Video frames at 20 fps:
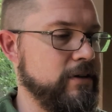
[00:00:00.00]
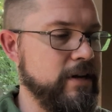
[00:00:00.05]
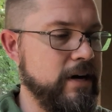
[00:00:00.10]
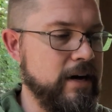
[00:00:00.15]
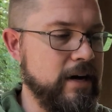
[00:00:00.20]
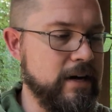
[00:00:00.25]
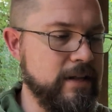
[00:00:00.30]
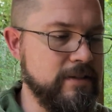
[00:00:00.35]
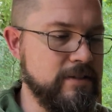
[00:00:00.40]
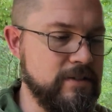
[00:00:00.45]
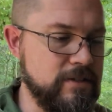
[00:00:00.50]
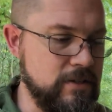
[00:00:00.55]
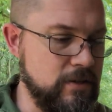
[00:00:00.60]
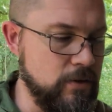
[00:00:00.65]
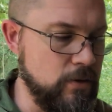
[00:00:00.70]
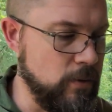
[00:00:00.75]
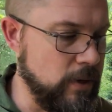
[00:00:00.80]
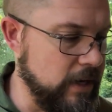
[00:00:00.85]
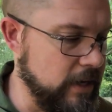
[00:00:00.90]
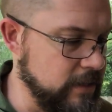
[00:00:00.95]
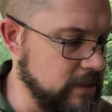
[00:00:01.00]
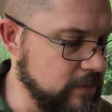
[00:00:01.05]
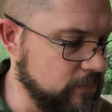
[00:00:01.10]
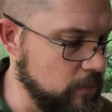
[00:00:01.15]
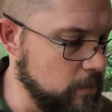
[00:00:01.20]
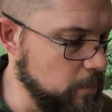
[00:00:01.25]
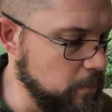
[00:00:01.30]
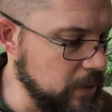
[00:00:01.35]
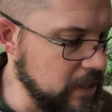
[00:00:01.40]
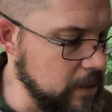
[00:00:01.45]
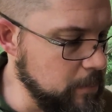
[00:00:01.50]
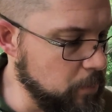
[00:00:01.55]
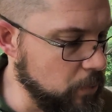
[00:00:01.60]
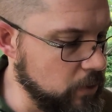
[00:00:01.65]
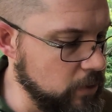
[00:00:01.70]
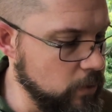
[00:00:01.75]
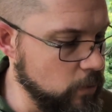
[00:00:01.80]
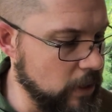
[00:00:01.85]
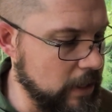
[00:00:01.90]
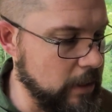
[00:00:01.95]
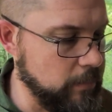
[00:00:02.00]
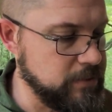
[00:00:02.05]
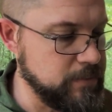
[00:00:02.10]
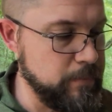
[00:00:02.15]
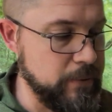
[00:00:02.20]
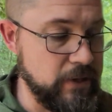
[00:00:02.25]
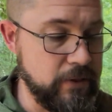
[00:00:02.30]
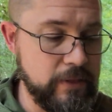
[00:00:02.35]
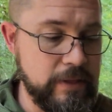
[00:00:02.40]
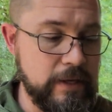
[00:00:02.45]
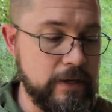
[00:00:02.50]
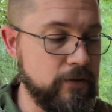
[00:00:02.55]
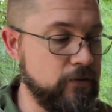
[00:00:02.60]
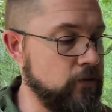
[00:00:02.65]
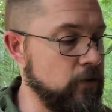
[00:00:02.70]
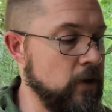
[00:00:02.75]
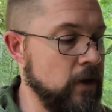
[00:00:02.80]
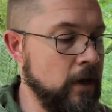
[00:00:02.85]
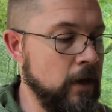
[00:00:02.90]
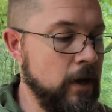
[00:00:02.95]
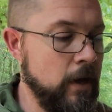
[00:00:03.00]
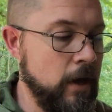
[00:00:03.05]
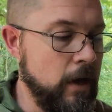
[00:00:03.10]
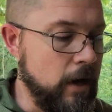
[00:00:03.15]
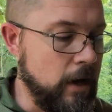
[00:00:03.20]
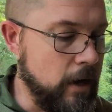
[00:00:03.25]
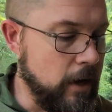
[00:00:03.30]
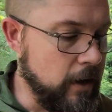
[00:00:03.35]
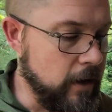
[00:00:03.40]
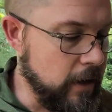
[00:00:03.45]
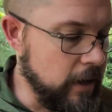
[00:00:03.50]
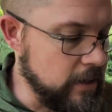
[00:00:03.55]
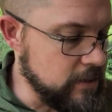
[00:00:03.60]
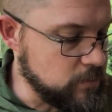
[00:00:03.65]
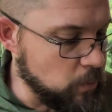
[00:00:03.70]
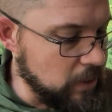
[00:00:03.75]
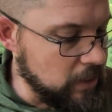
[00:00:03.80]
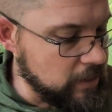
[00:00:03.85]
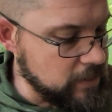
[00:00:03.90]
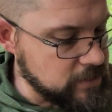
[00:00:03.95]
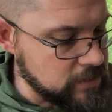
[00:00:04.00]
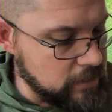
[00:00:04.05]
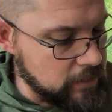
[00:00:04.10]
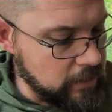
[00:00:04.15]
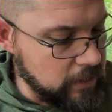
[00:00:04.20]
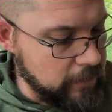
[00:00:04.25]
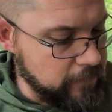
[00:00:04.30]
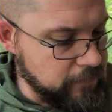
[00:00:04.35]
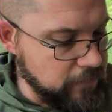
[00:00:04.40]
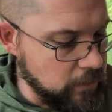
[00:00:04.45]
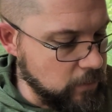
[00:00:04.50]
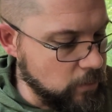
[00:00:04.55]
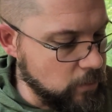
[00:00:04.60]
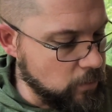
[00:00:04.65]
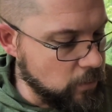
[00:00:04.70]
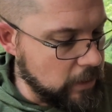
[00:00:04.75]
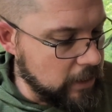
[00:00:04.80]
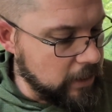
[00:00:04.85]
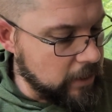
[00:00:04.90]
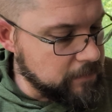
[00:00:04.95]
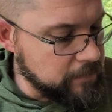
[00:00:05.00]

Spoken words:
nods to different people who helped build this, as well as a few